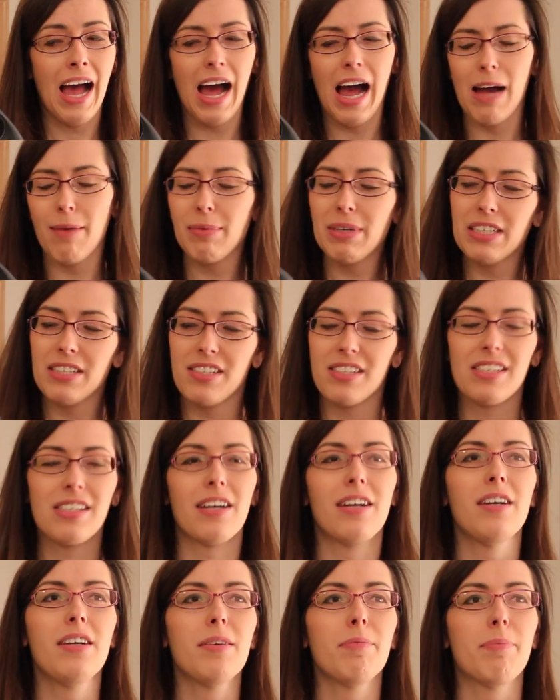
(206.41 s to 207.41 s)
I'm gonna
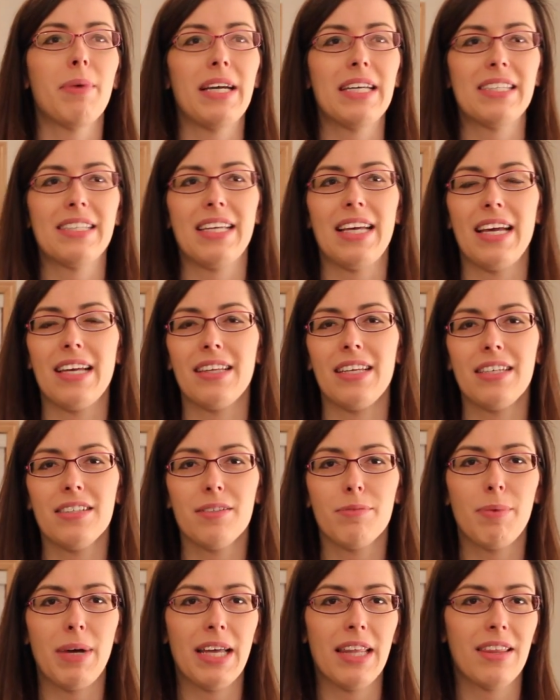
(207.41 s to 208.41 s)
start by saying these
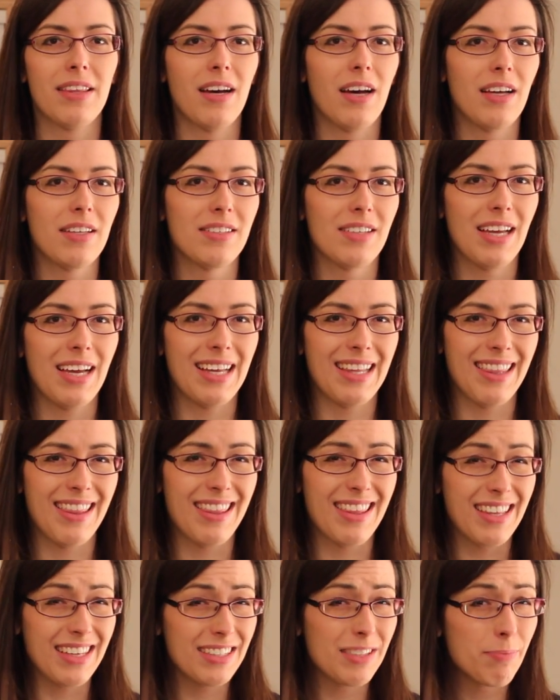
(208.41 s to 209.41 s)
are my thoughts
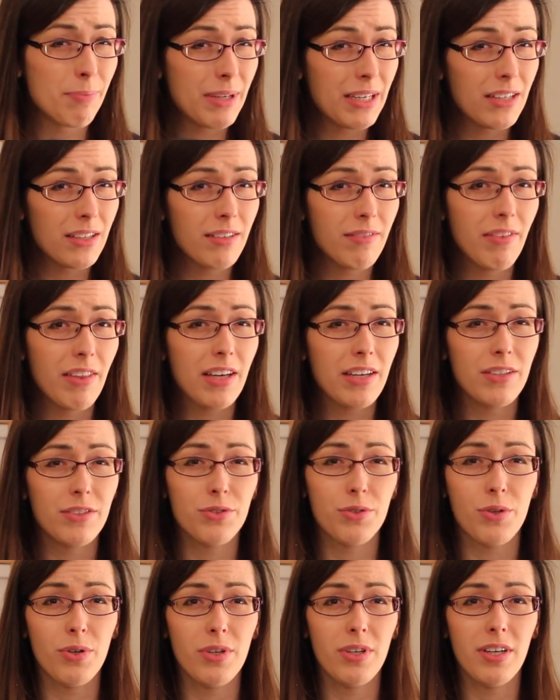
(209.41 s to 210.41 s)
on this build of the
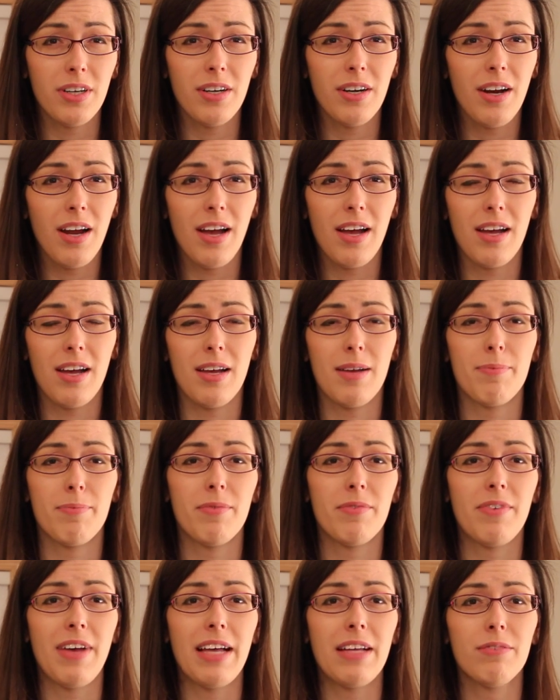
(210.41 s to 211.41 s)
controller. Um,
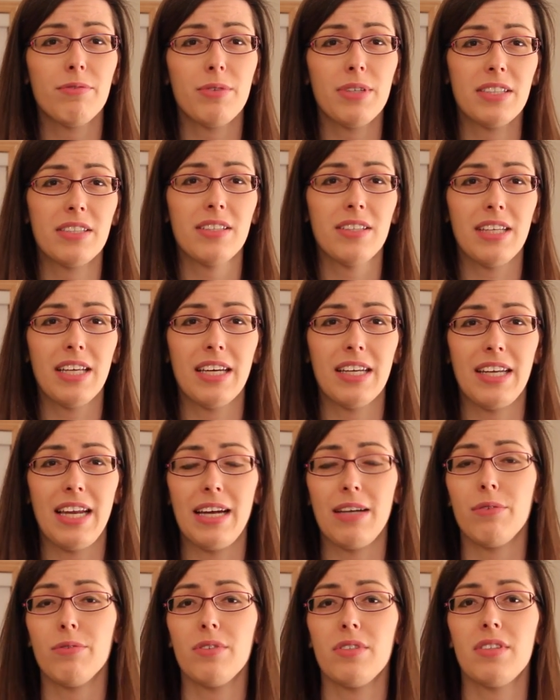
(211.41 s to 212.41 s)
Valve recently
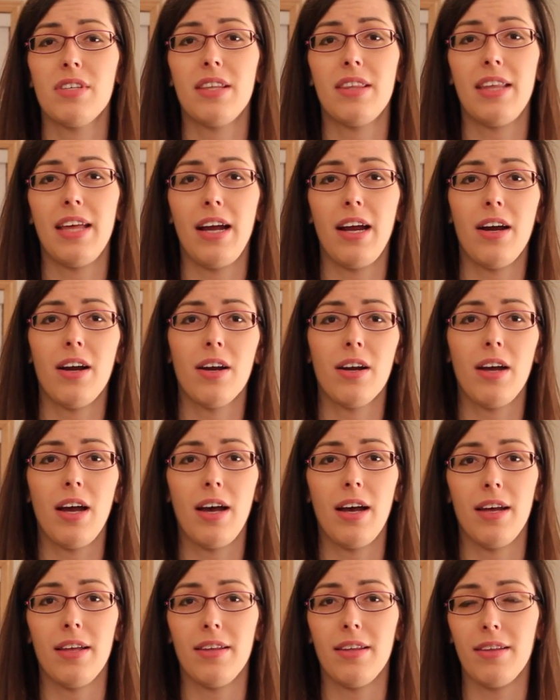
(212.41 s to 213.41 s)
announced that they're,
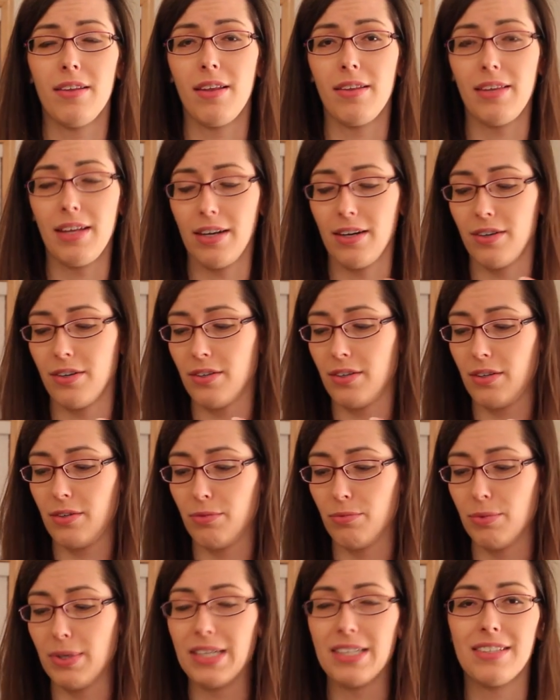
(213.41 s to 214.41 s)
uh, that they're
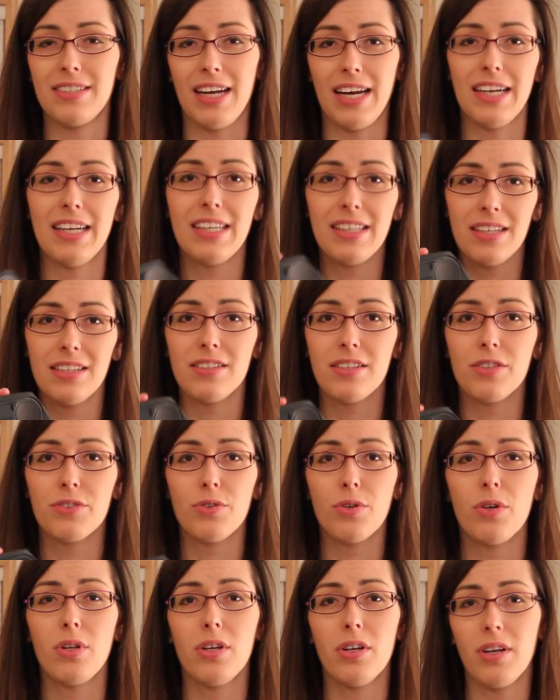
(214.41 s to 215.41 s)
redesigning this
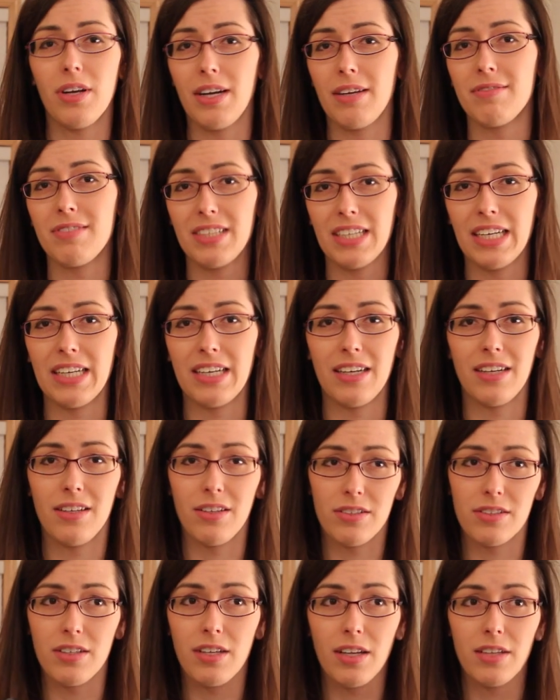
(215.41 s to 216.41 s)
controller and I've seen it, it
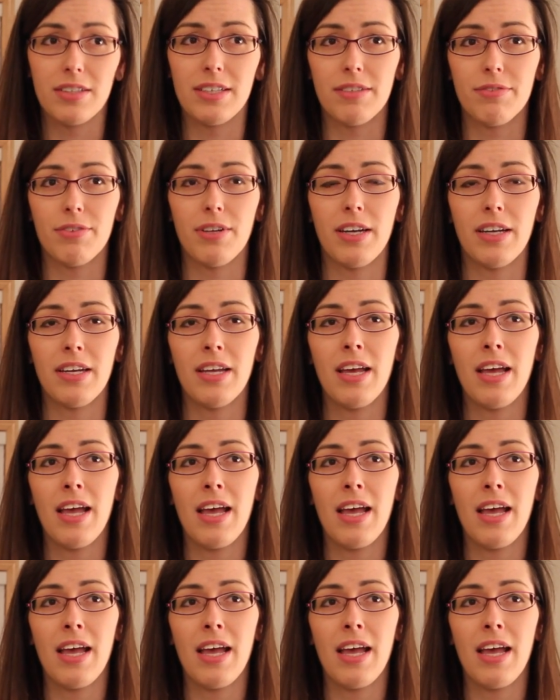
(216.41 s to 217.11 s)
looks a little different.